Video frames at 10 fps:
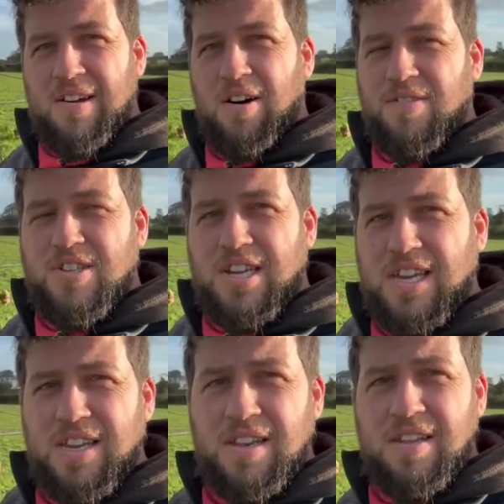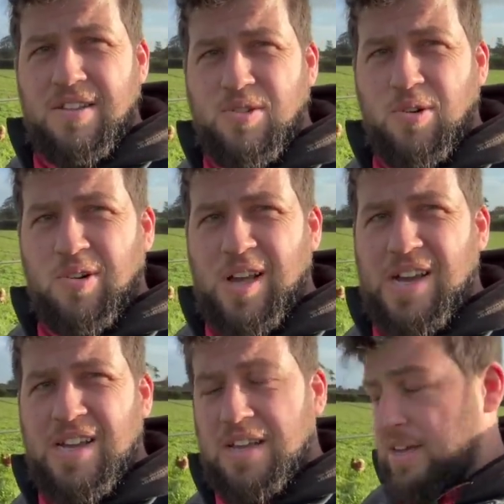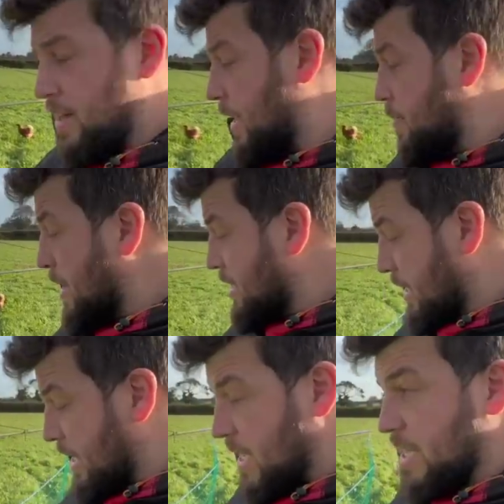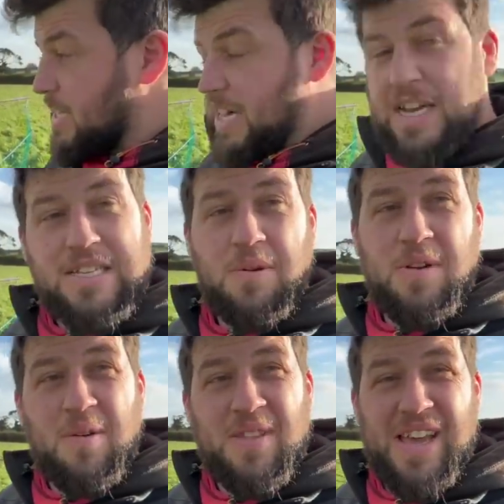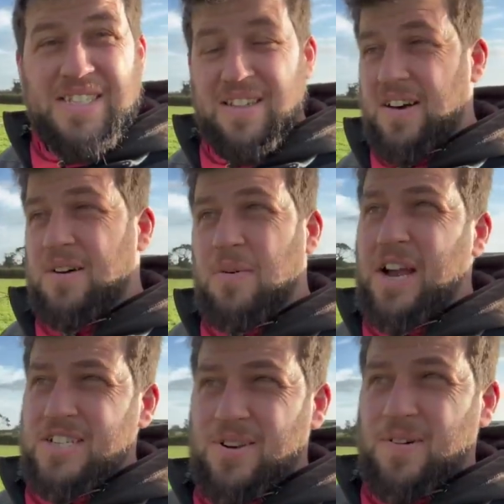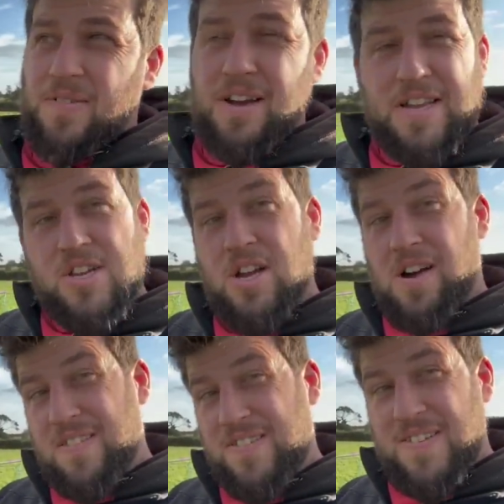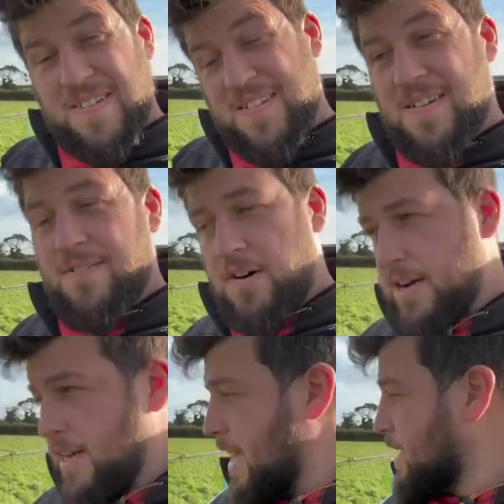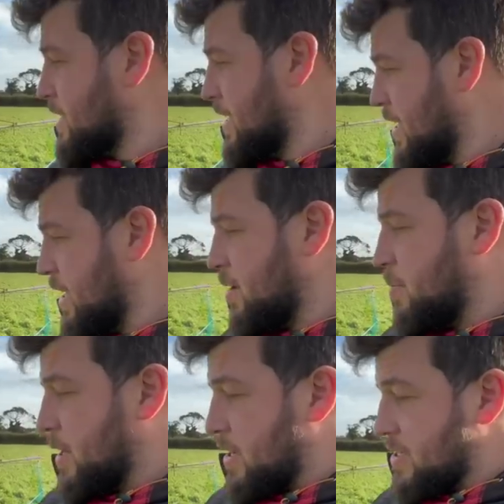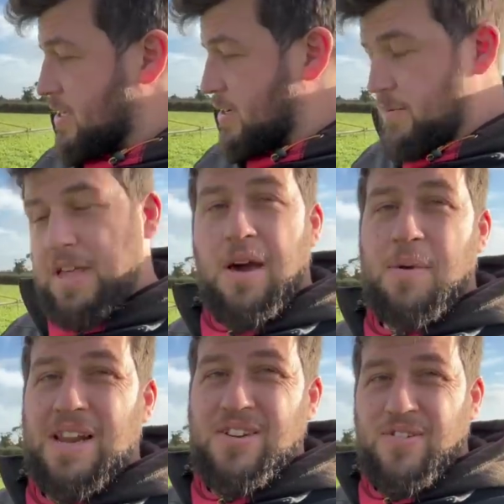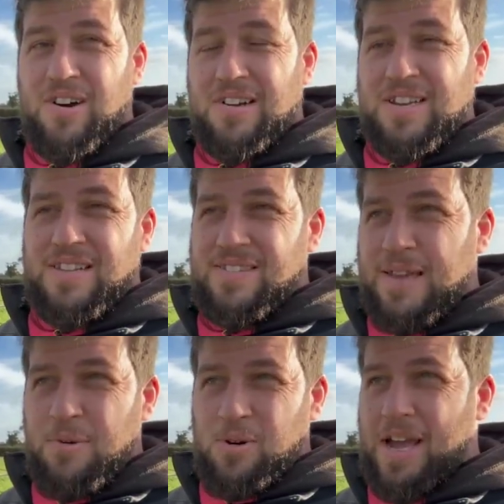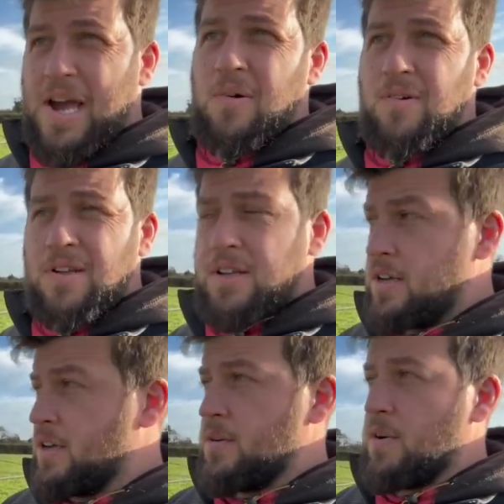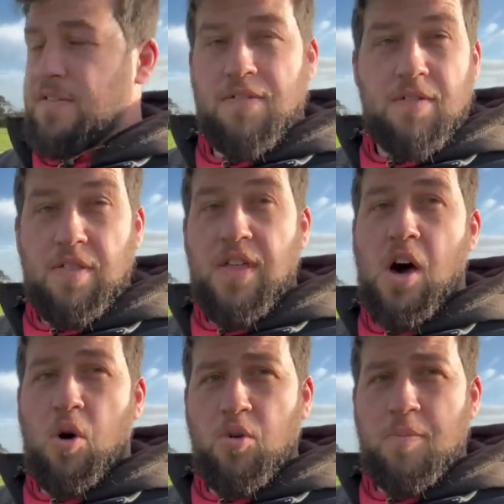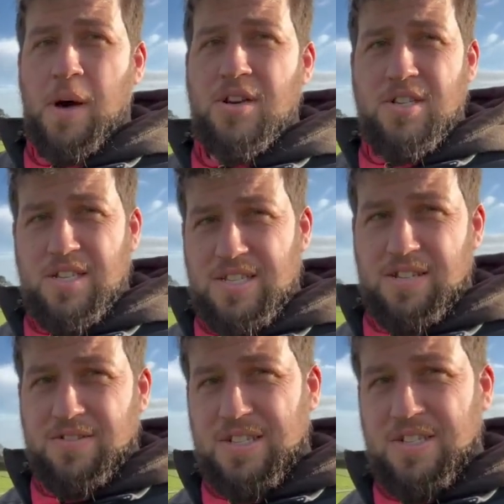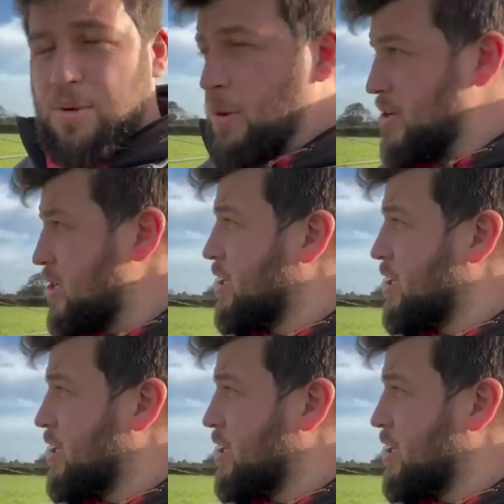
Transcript: of the chicken trawler and basically that is so we know where the eggs are we actually got a fighting chance of finding the eggs because without being electrified they will get out with the old bunch this is obviously the new bunch